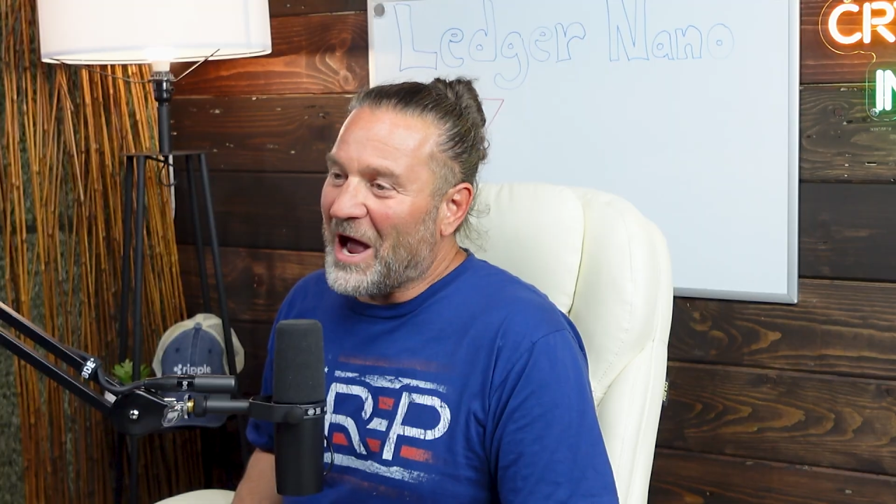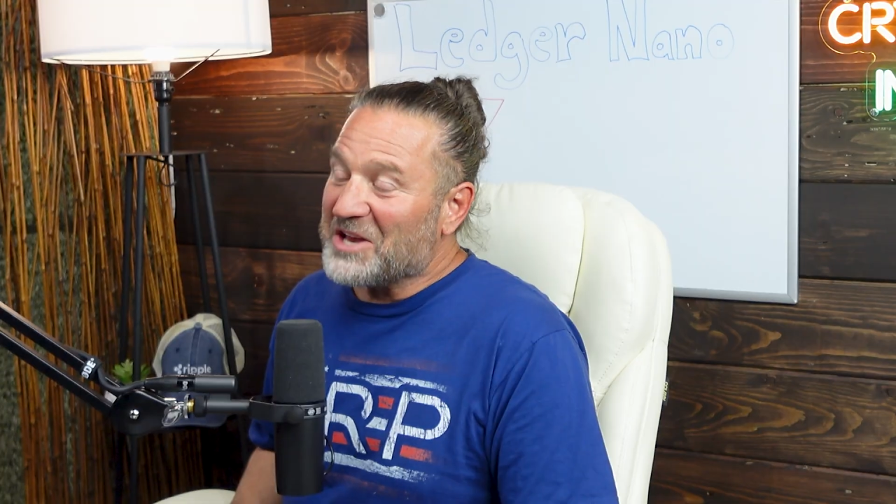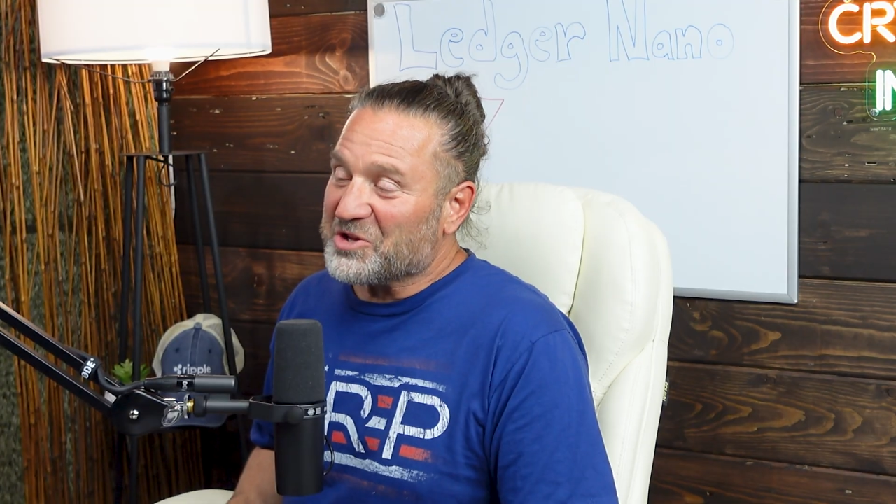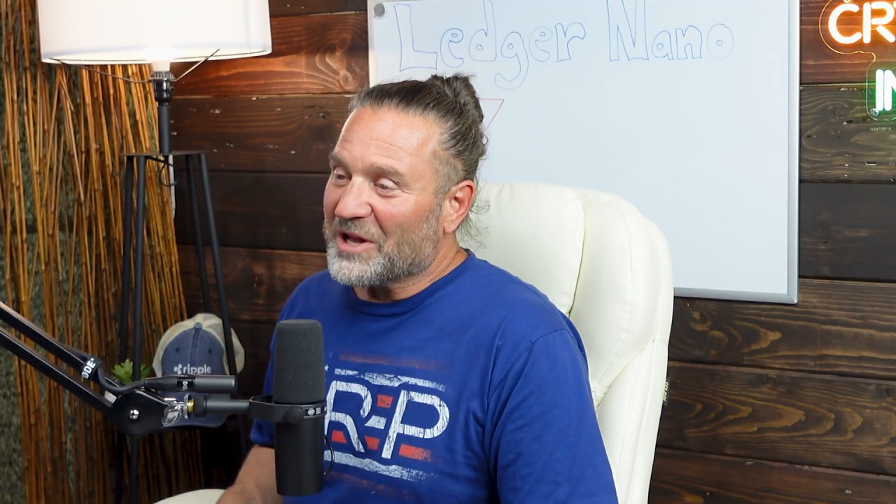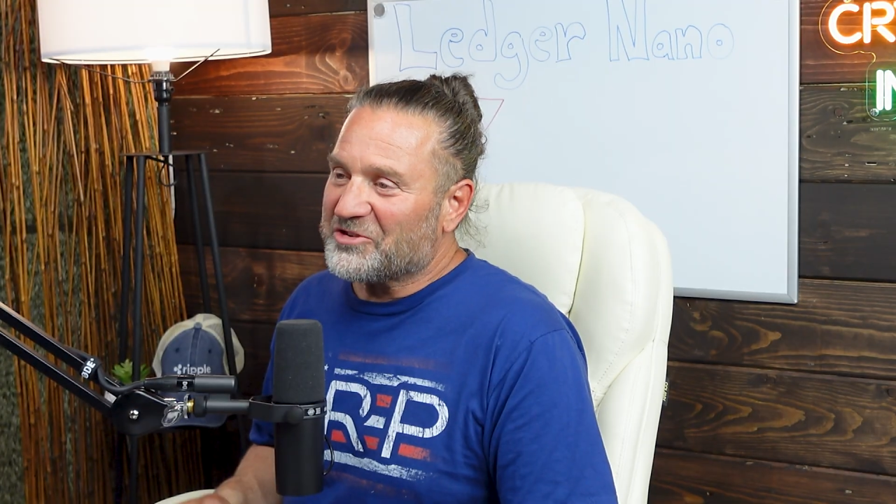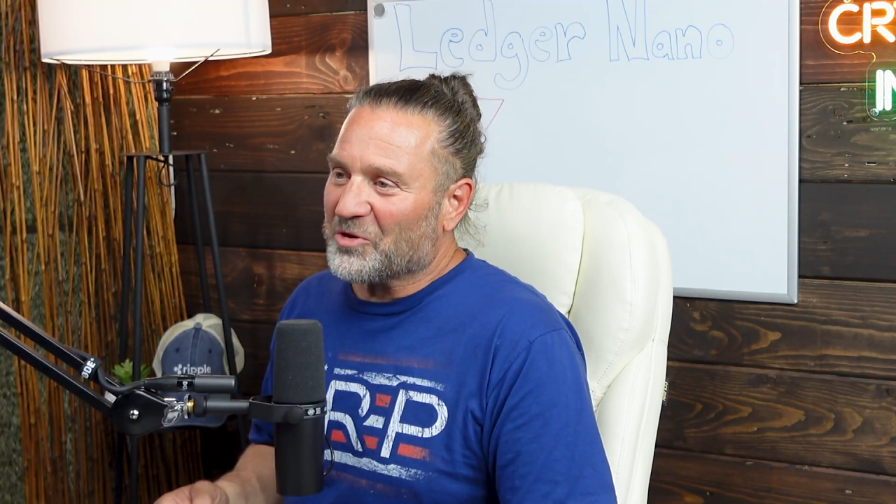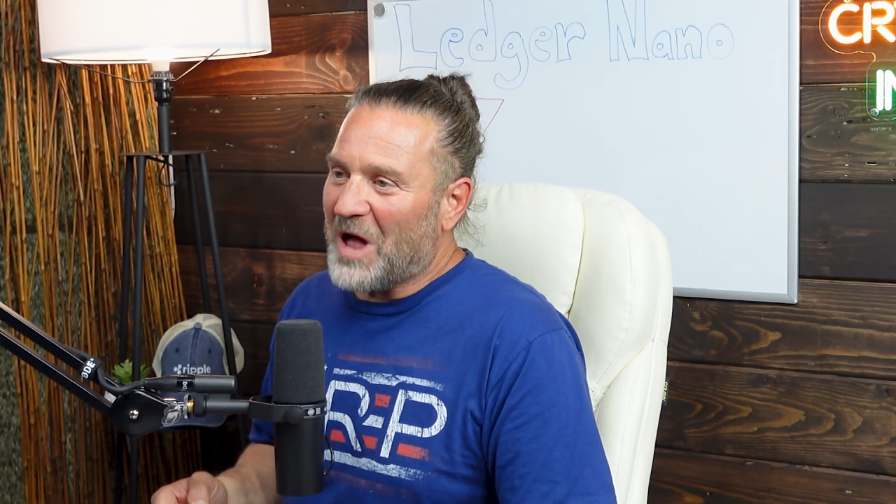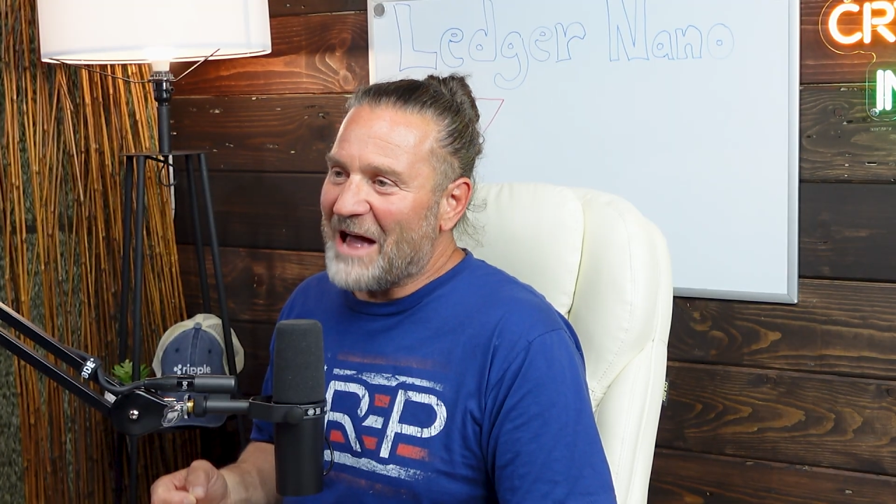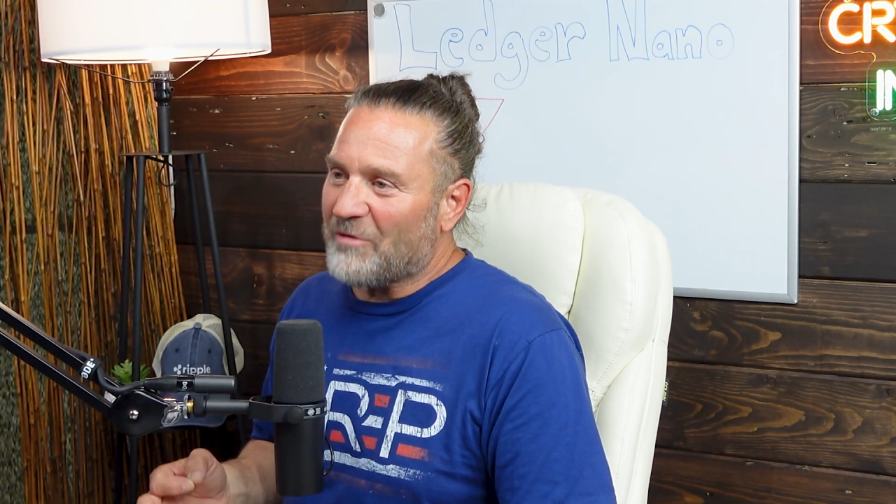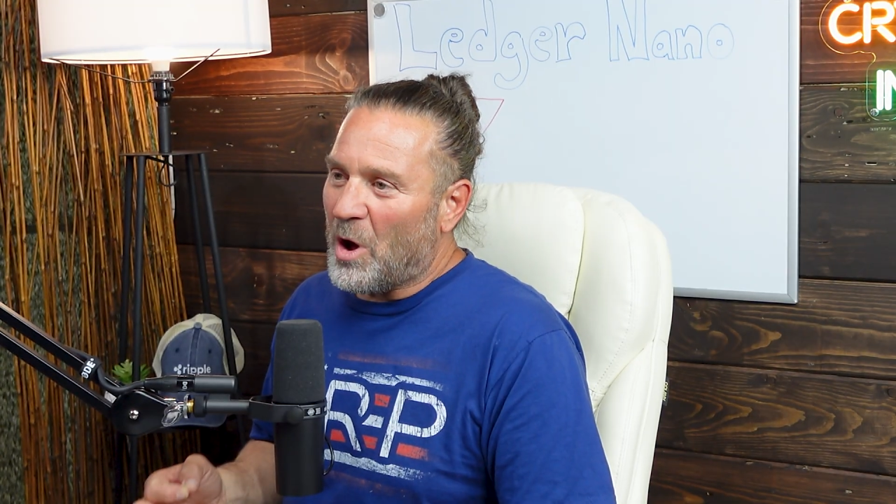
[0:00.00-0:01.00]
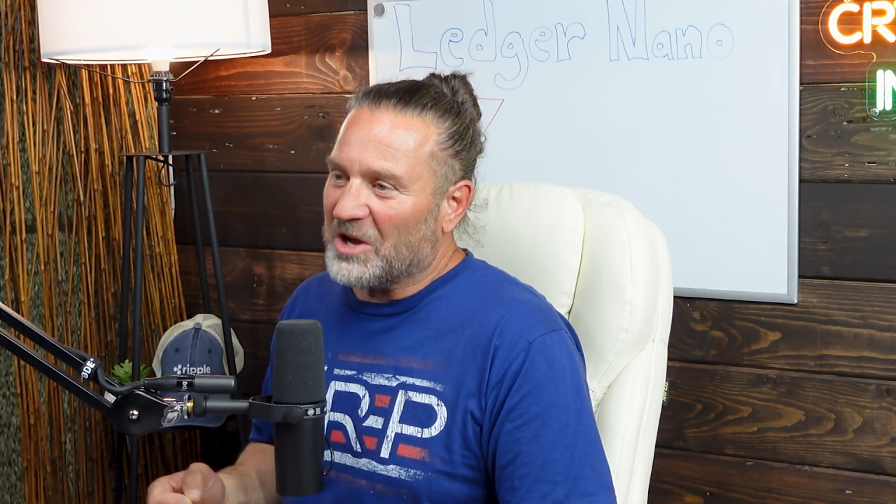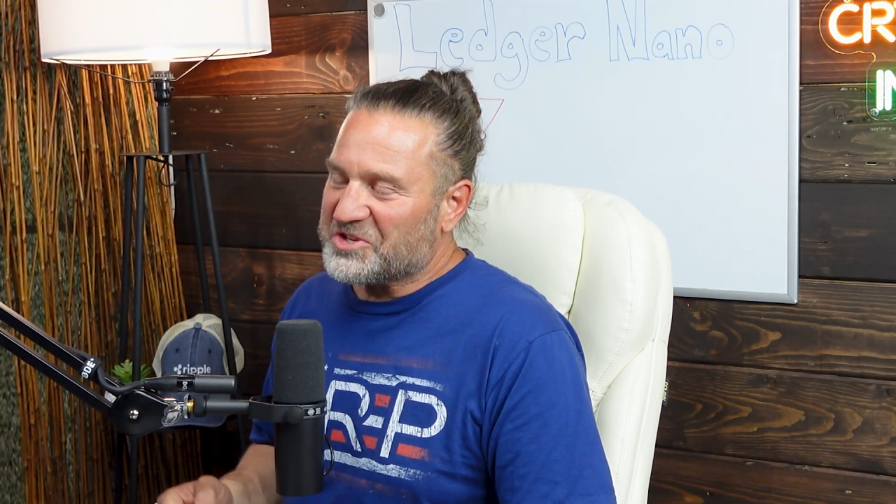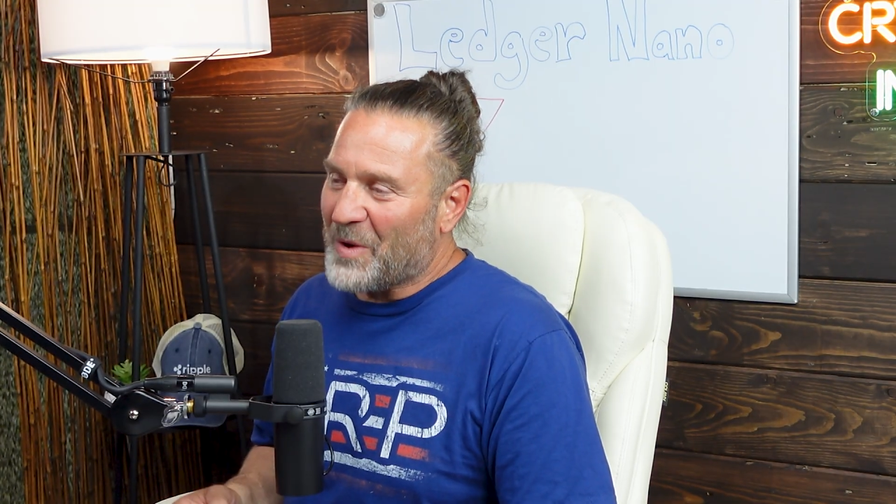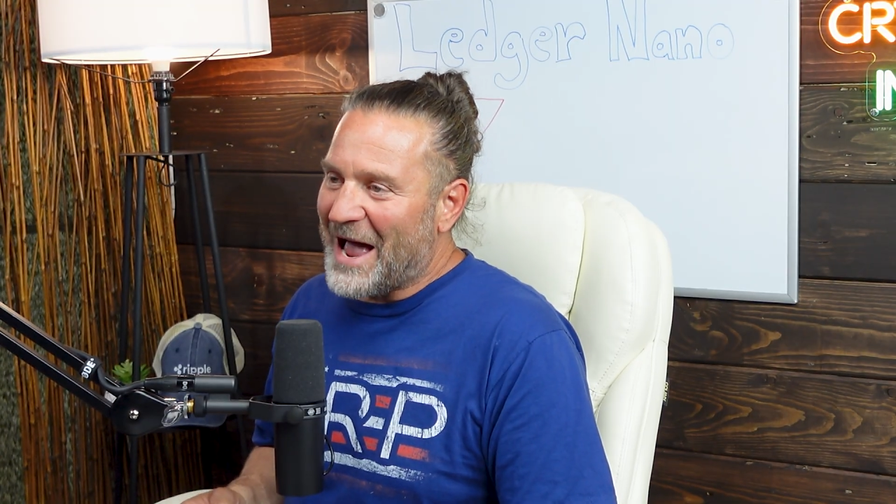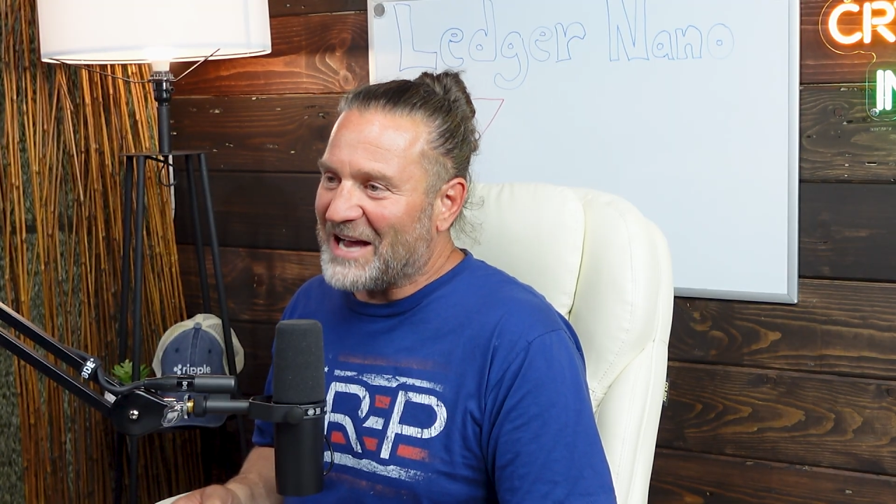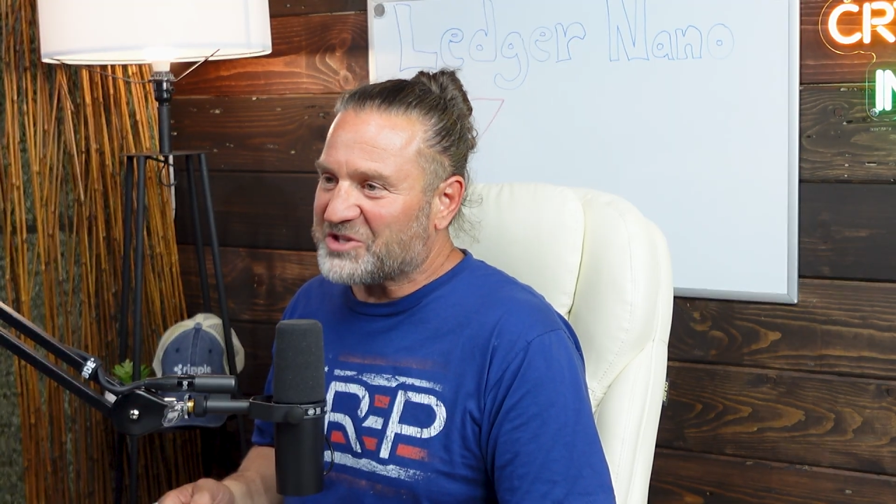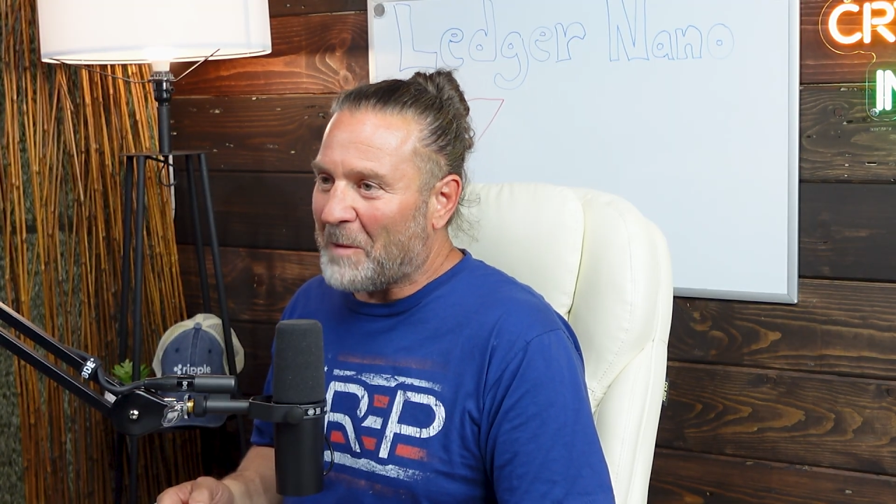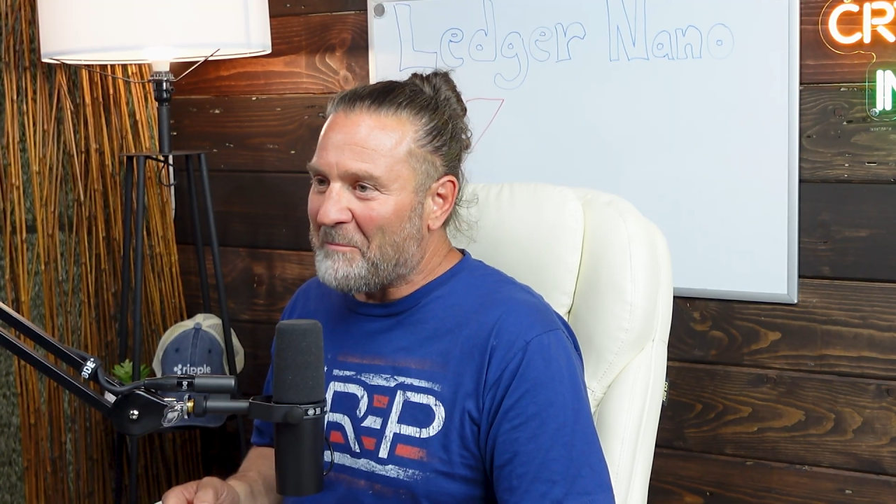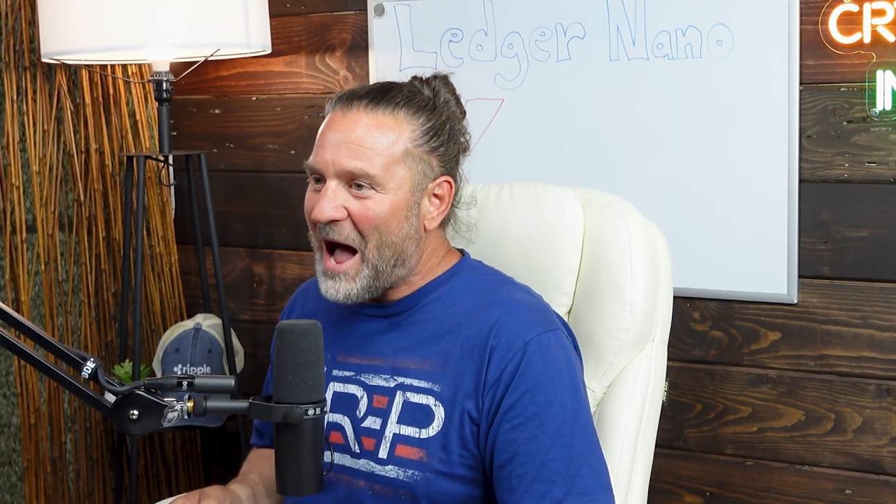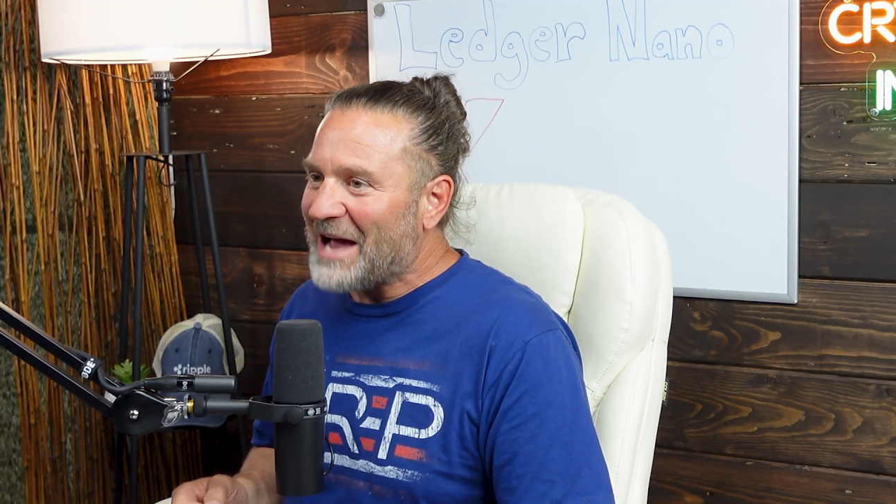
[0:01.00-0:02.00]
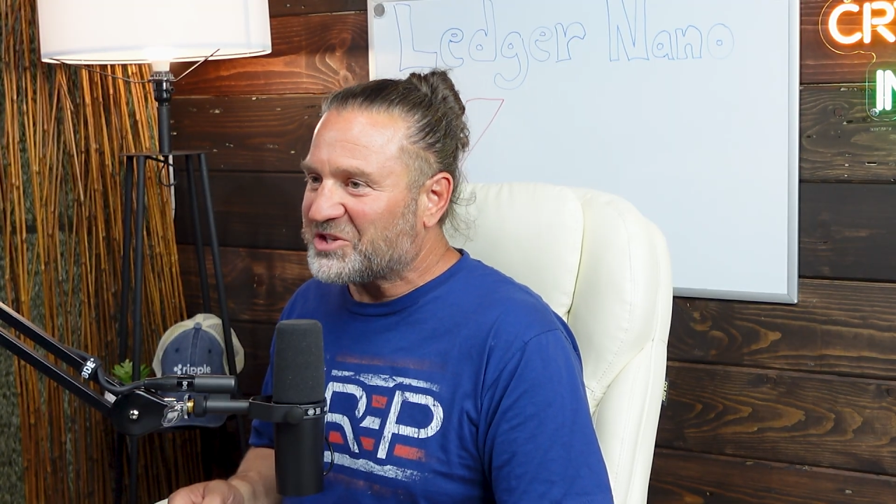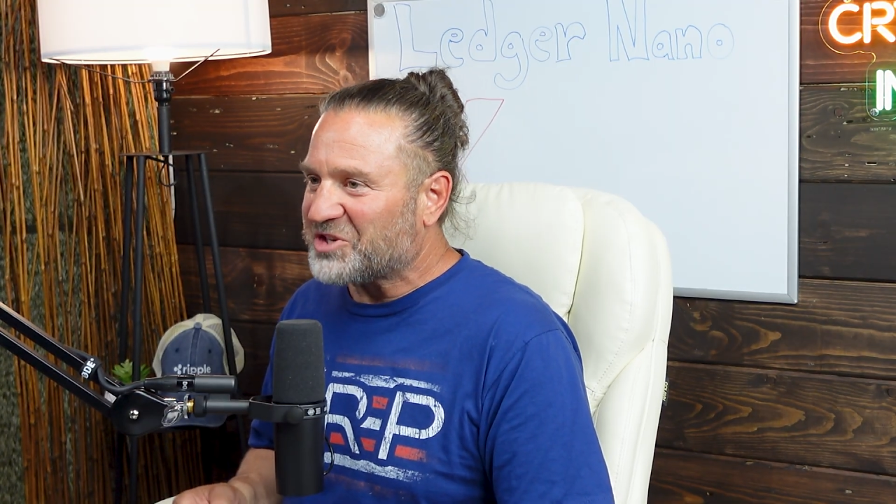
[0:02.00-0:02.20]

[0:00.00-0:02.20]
Guys, Ledger Live also has a buy,